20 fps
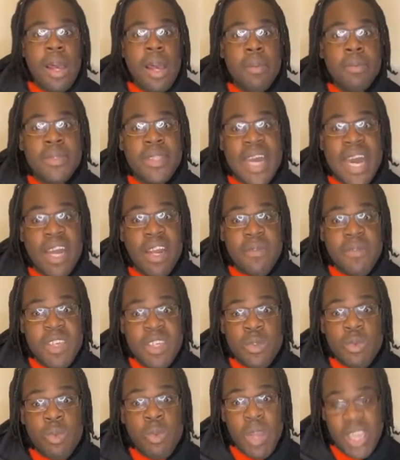I'm tired of
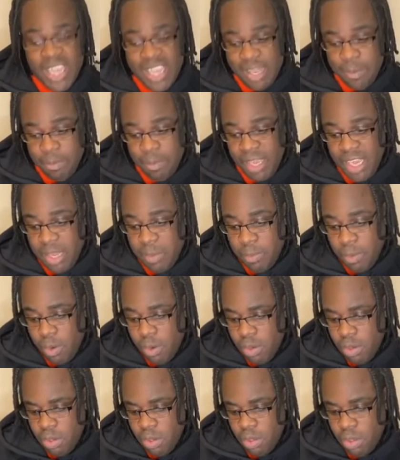these wicked
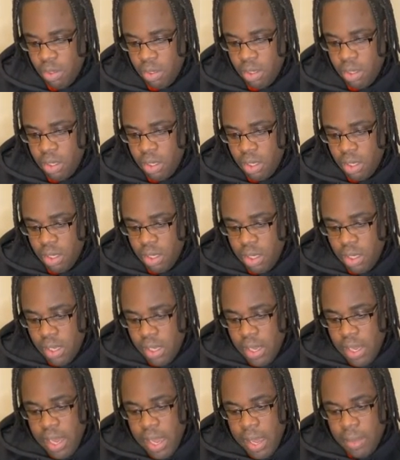people.
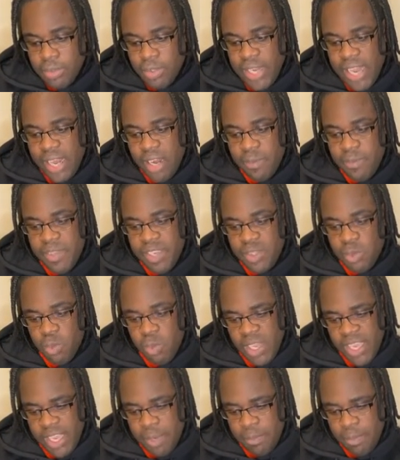I'm tired of these
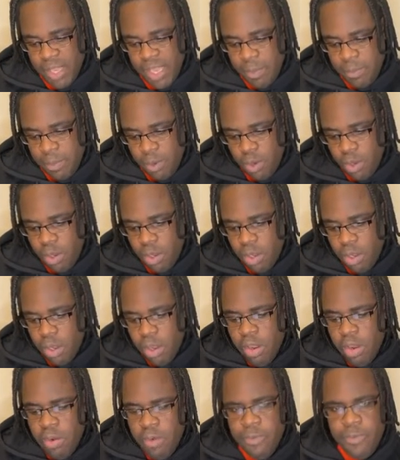wicked people
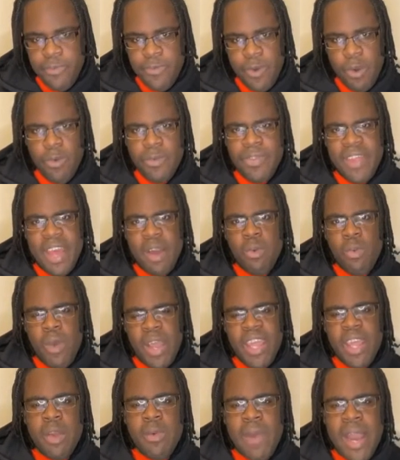throwing their
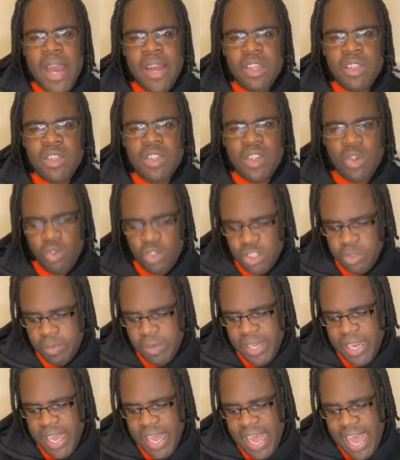weight around on social
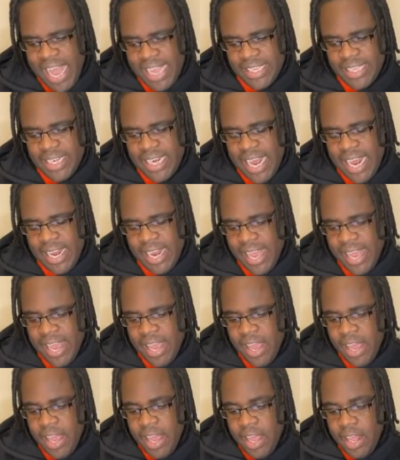media, acting like
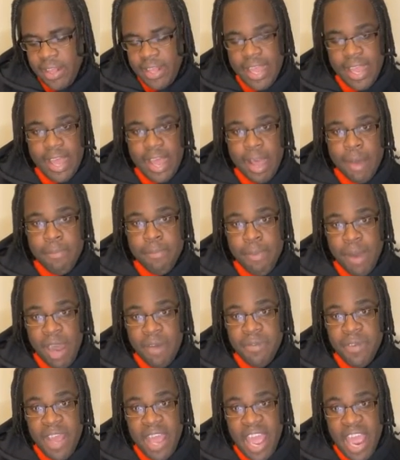they're they're
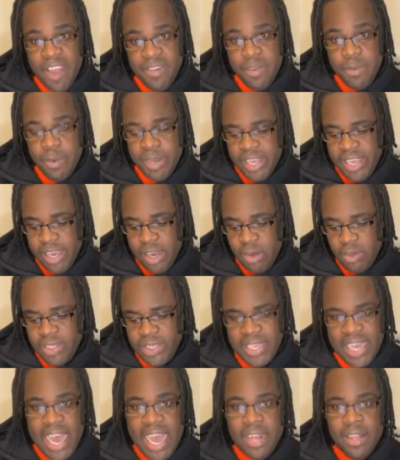above everybody
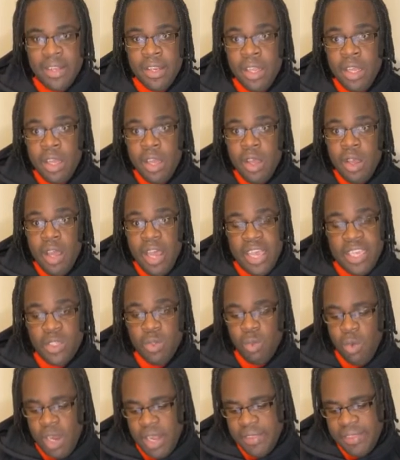else and
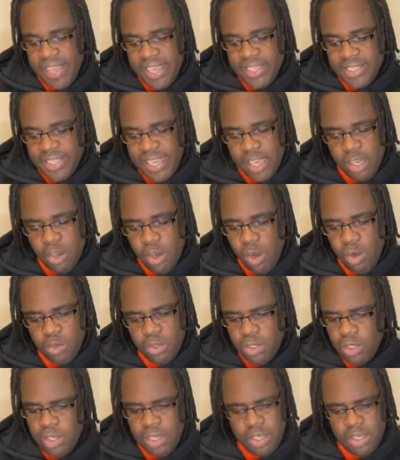it's what they say
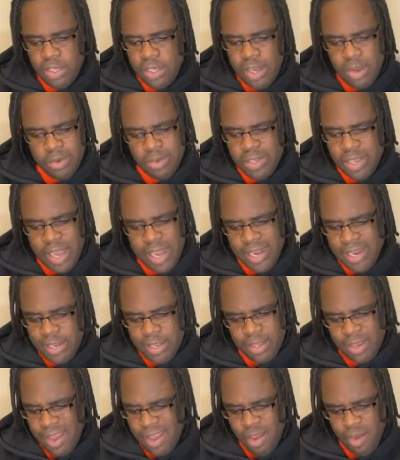goes. No,
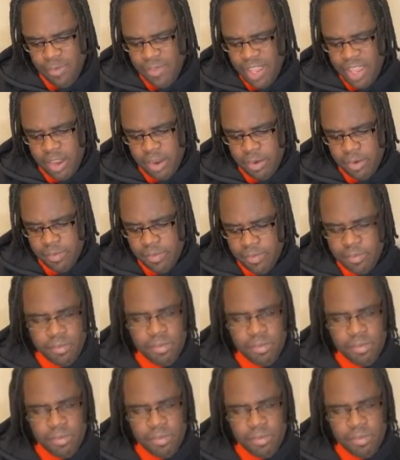darling, not over here.